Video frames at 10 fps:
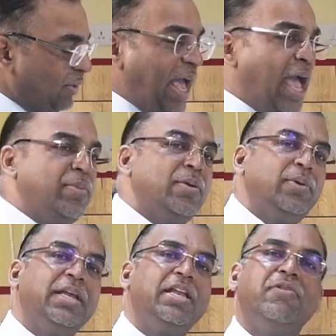
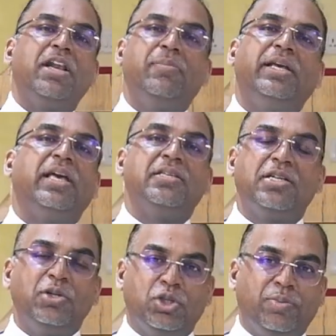Amiable invariably carries
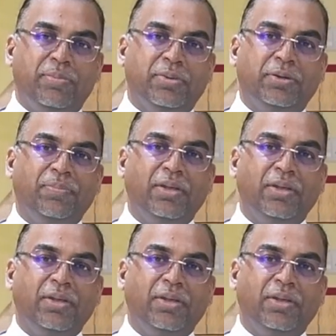a newspaper.